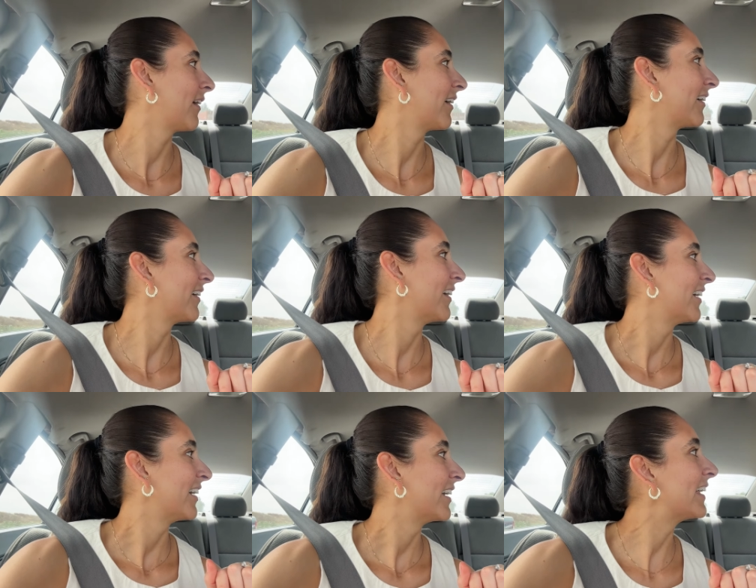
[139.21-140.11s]
Finish your
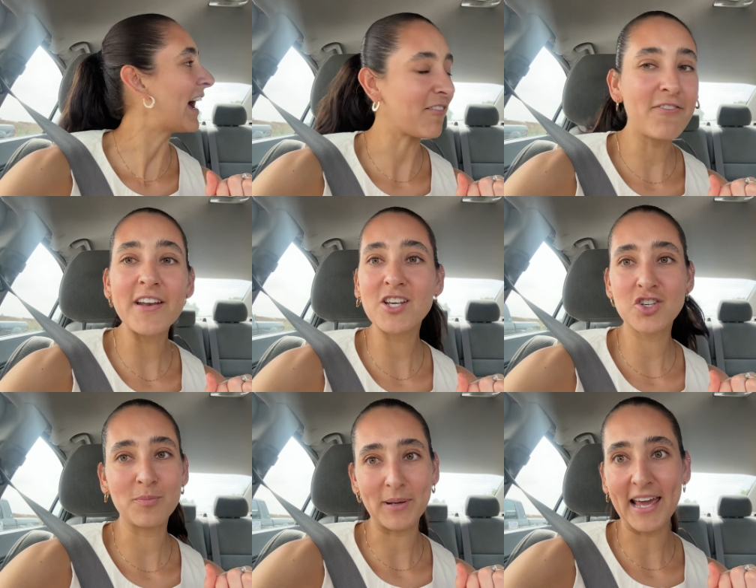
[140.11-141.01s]
plate. Yeah, finish
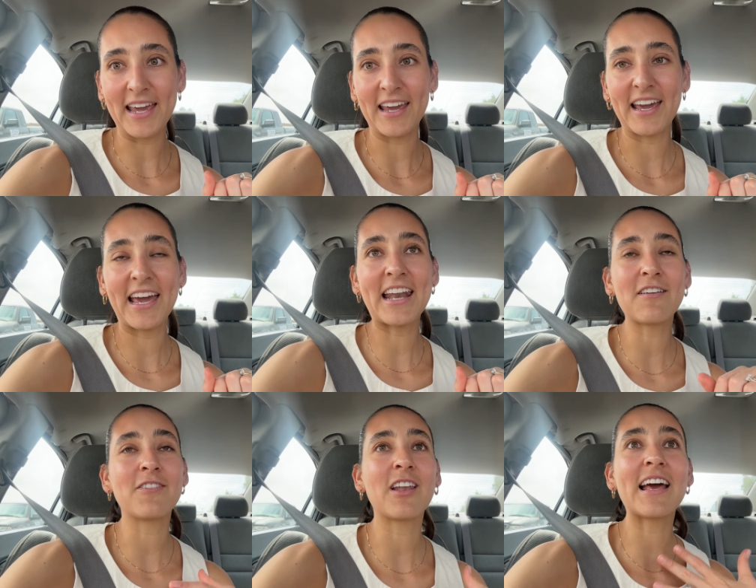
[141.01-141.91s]
your plate. And I
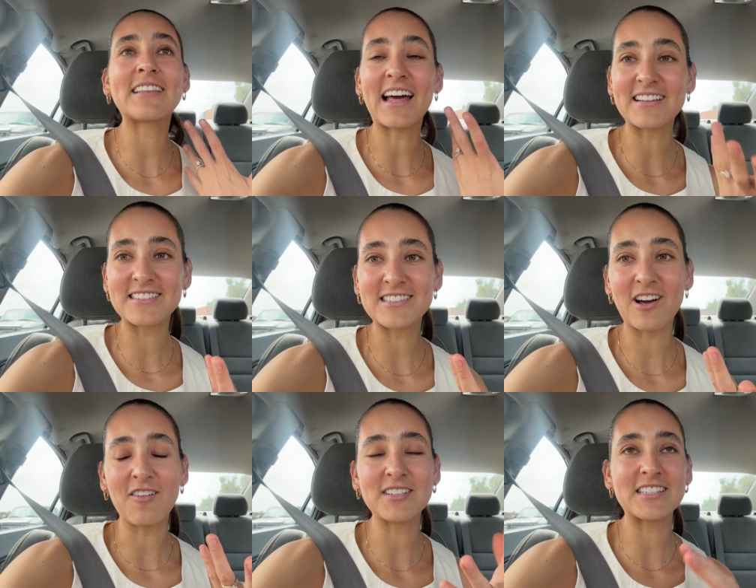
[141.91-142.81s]
feel like that's
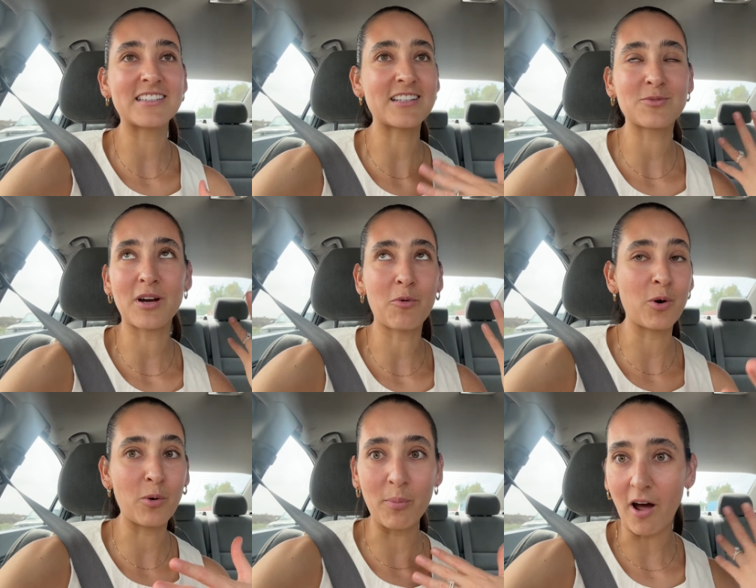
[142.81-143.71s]
obviously that's how we
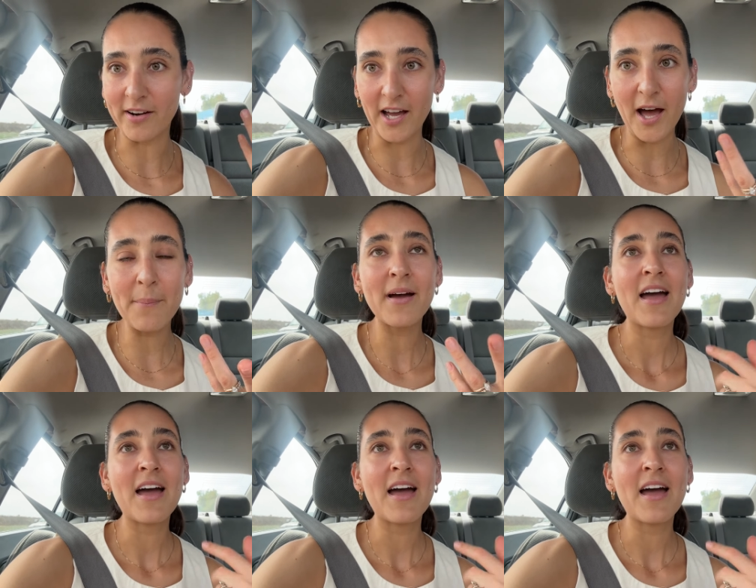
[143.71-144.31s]
were brought up.